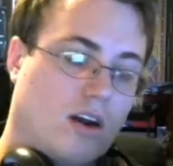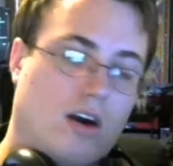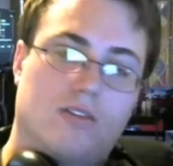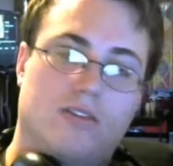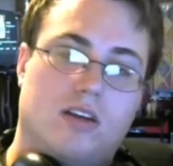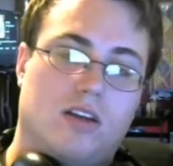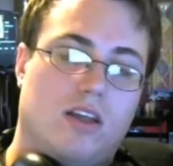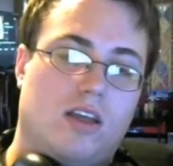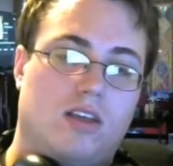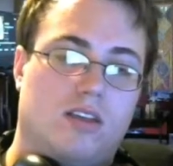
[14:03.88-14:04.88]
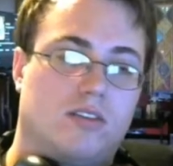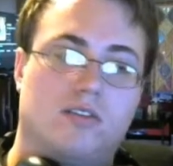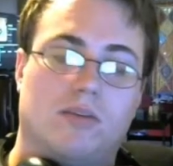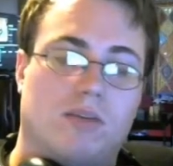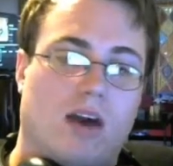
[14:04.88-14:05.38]
then all of a sudden he
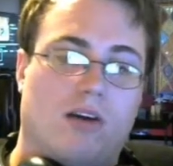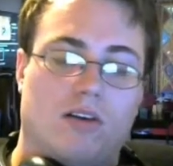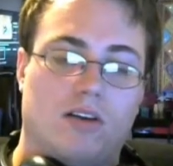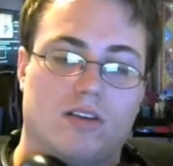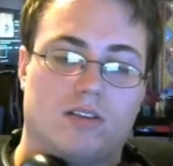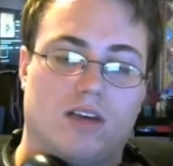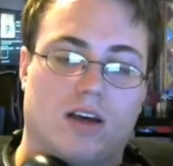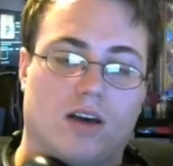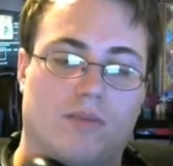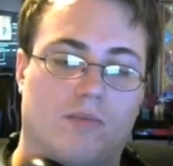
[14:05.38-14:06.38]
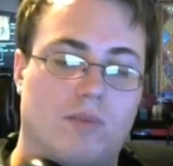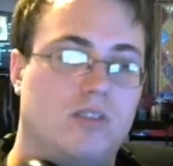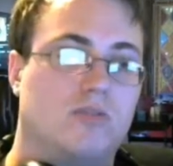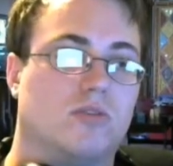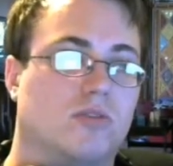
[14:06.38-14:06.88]
can summon out his
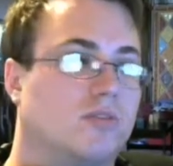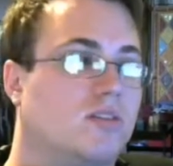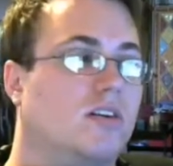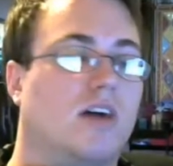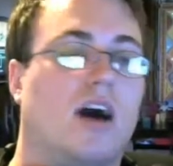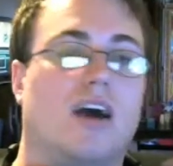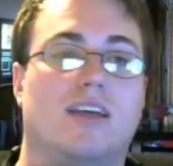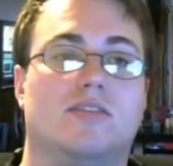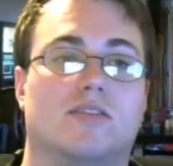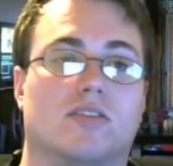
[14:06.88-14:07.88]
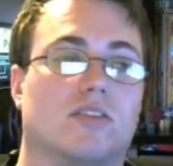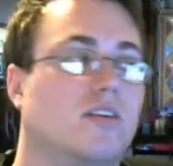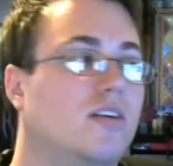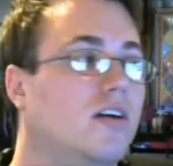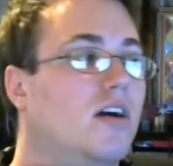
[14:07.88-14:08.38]
rituals a lot
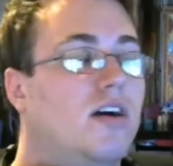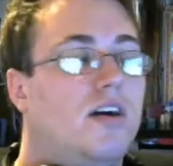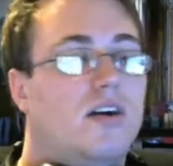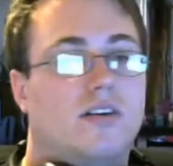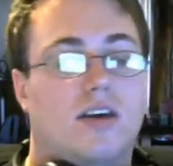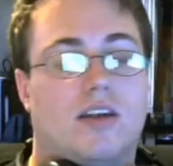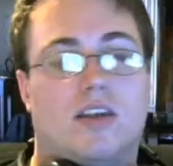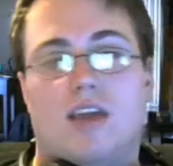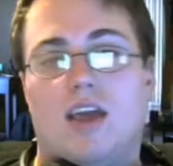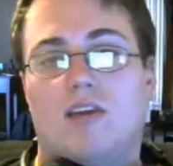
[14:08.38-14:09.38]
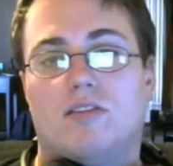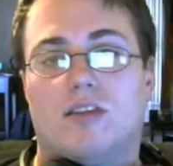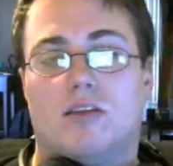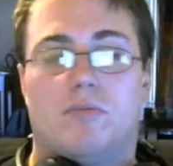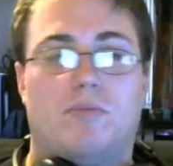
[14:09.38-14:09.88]
easier. Like, you can't
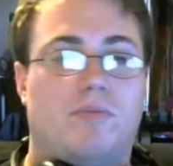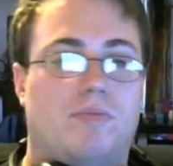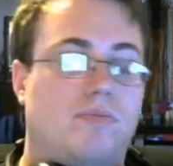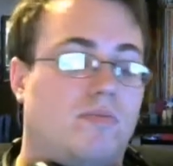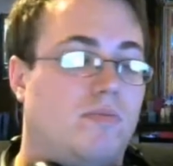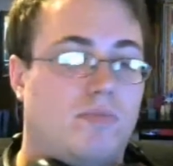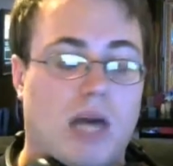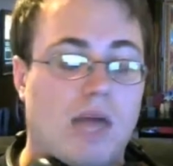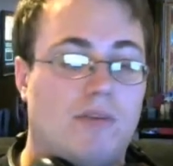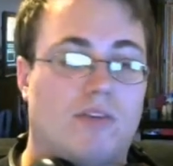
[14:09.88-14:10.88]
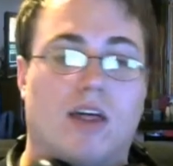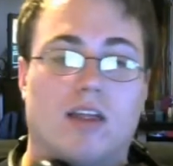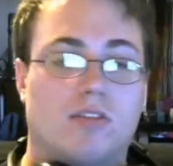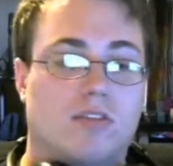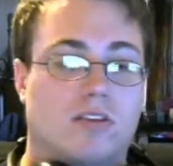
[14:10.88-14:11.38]
really blame him for
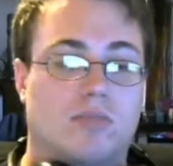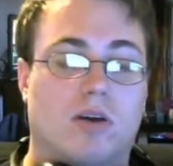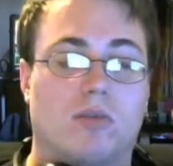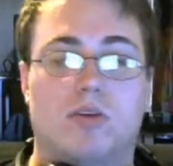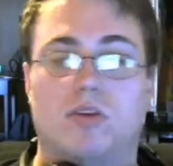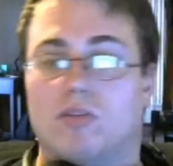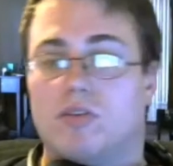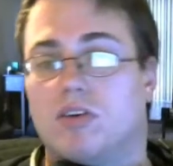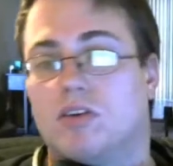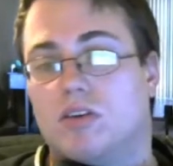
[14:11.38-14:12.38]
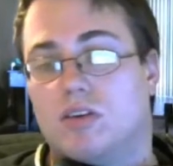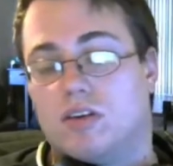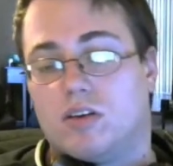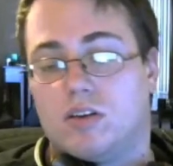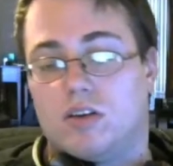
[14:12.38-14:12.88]
that. That's a smart move.
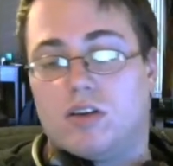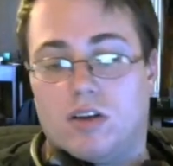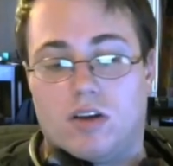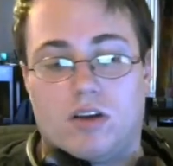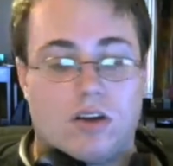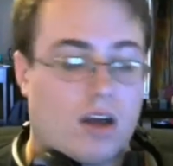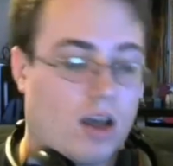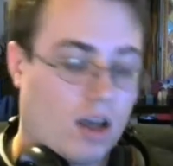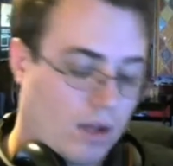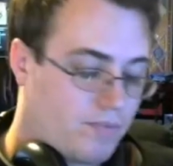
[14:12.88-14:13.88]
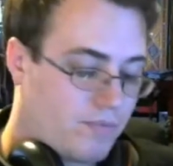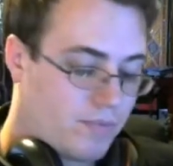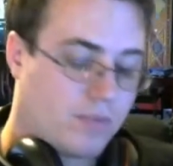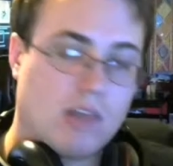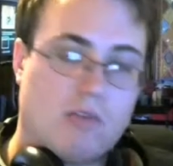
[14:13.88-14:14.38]

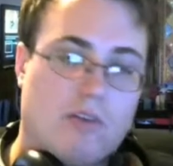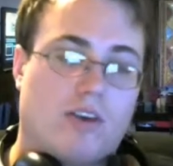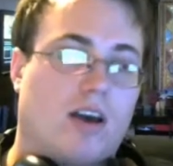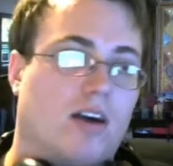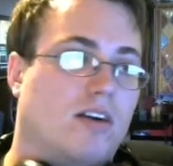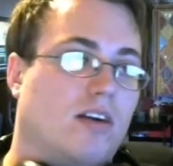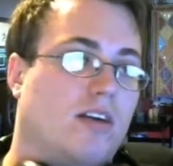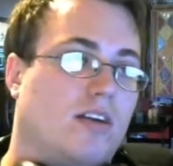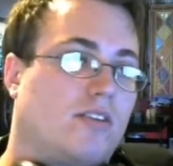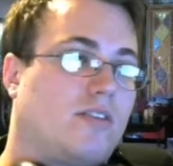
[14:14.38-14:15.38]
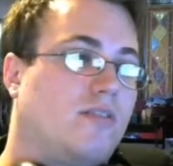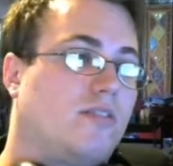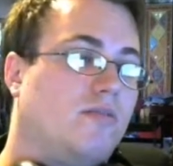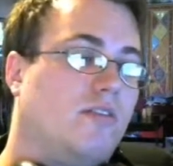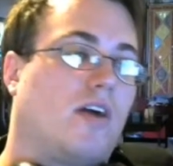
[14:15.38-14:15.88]
Then we've got
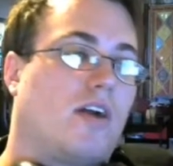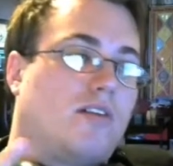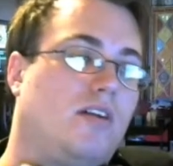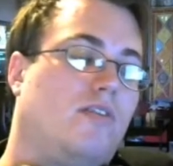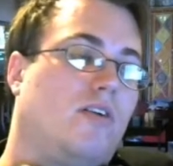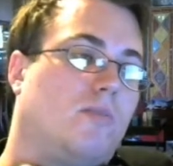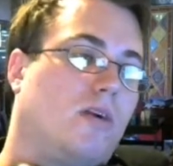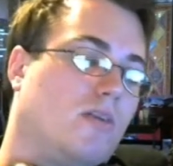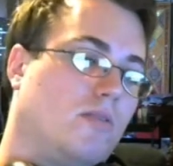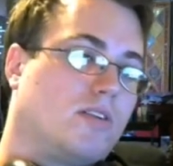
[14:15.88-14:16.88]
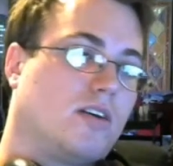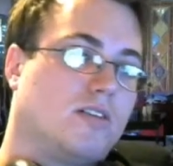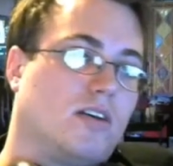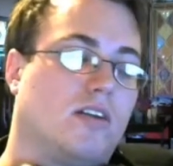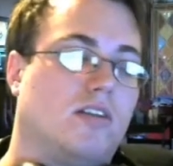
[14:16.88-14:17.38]
our Cleafort player, which I
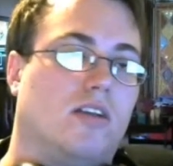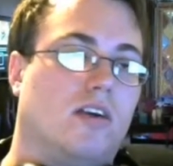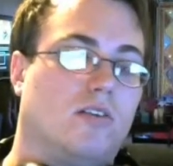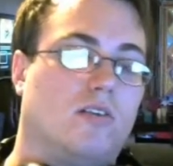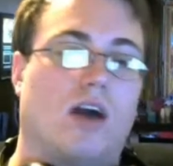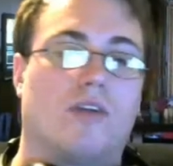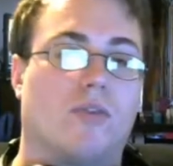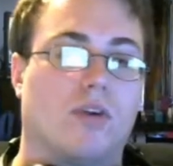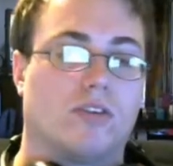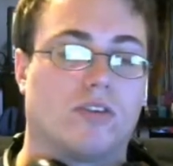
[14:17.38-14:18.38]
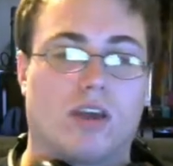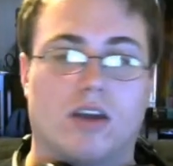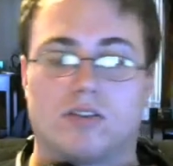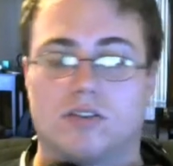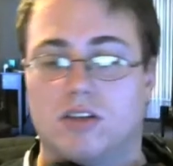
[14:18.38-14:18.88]
said, you know, God Forts
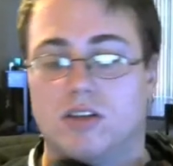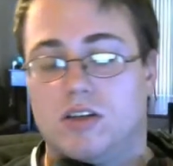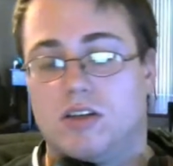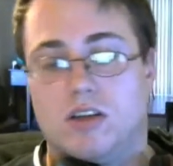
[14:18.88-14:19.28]
occasionally.